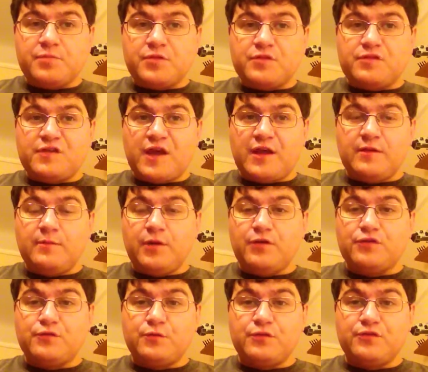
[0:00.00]
second
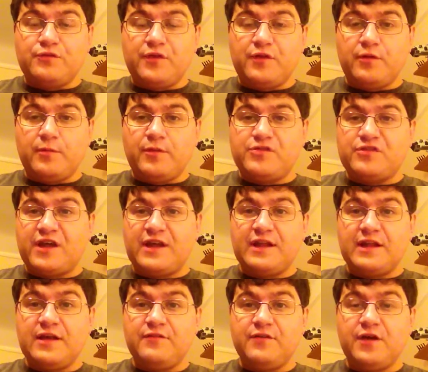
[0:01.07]
most watched video on my channel
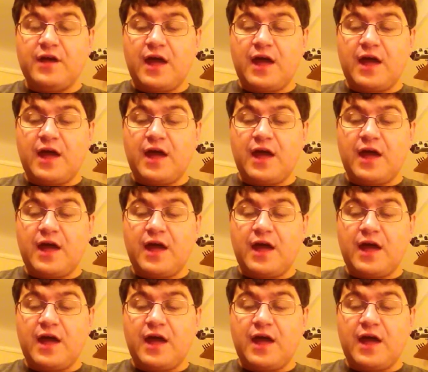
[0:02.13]
ever,